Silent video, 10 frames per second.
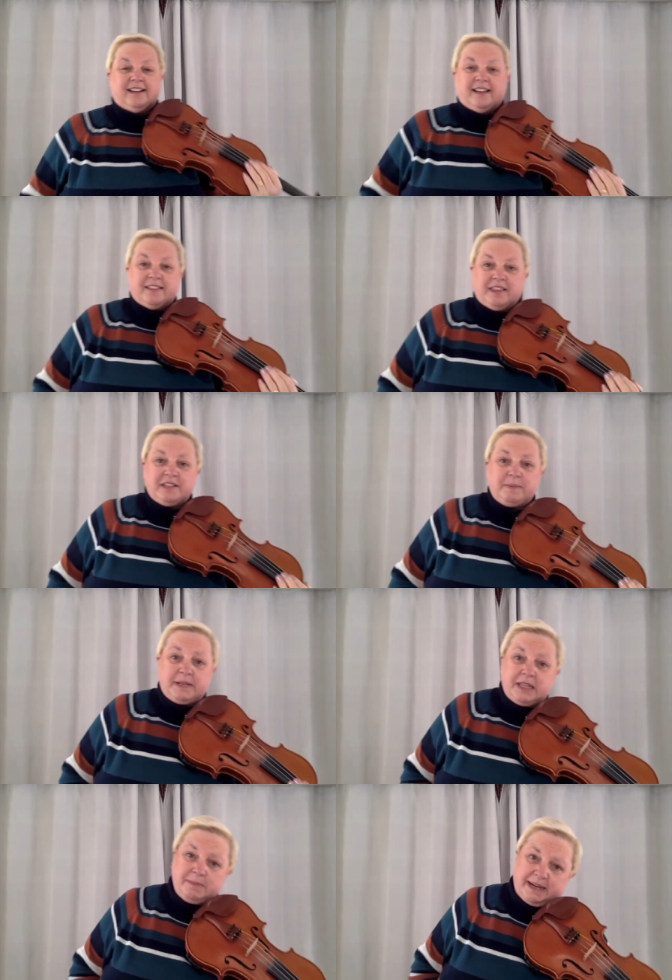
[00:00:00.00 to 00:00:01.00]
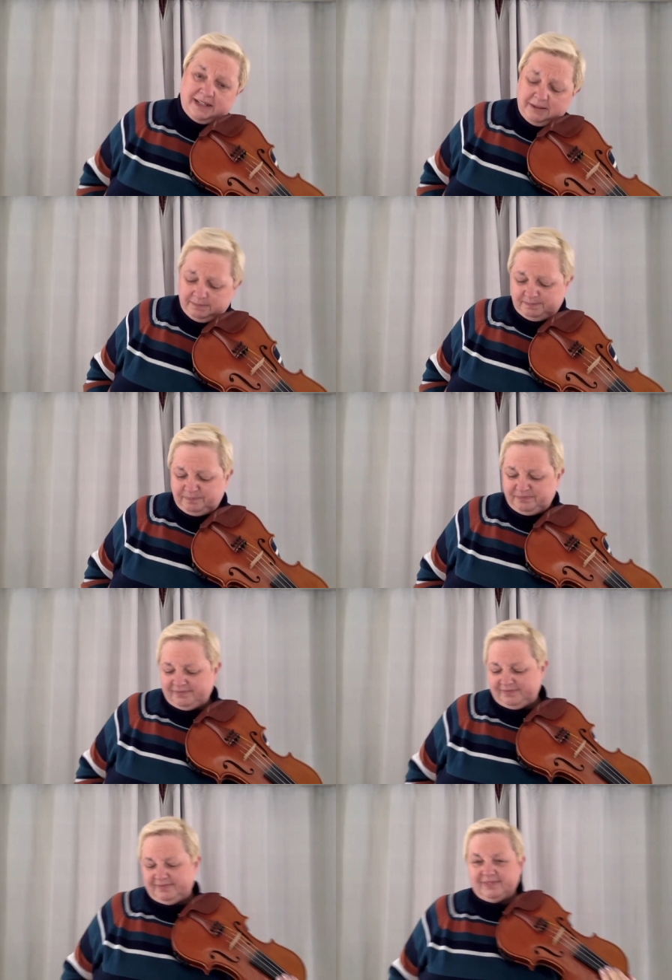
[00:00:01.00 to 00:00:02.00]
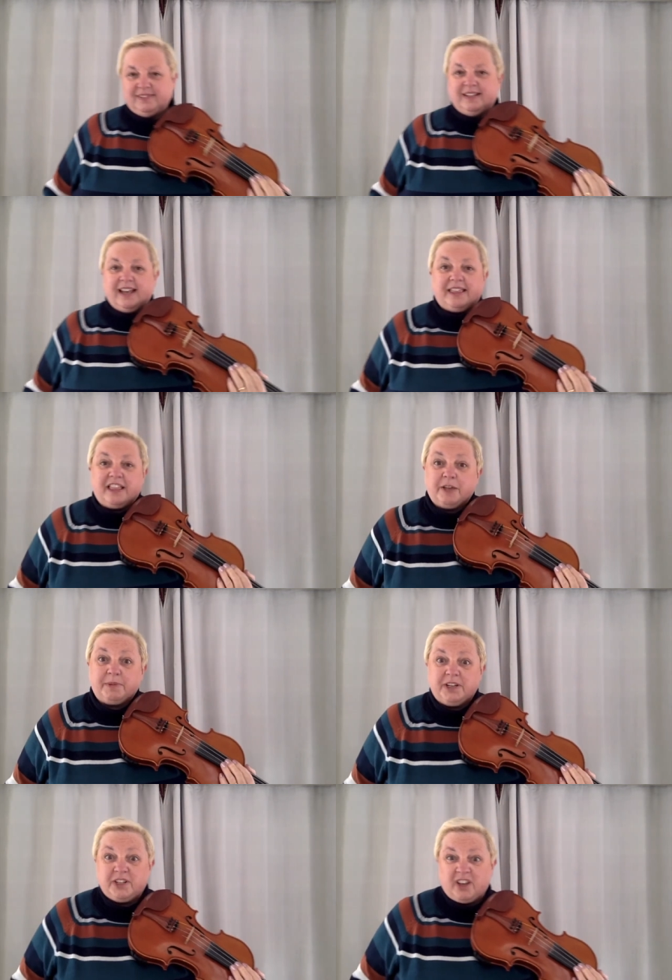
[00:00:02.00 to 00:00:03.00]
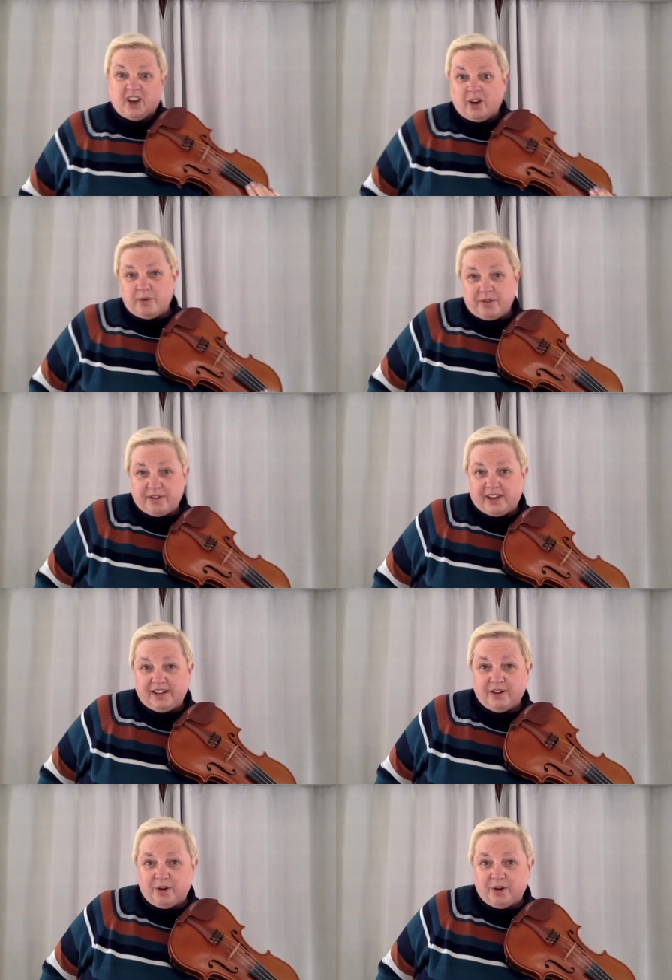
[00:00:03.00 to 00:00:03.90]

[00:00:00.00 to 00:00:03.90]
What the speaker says: And there's a bit in the middle. Now I'm going to do the whole thing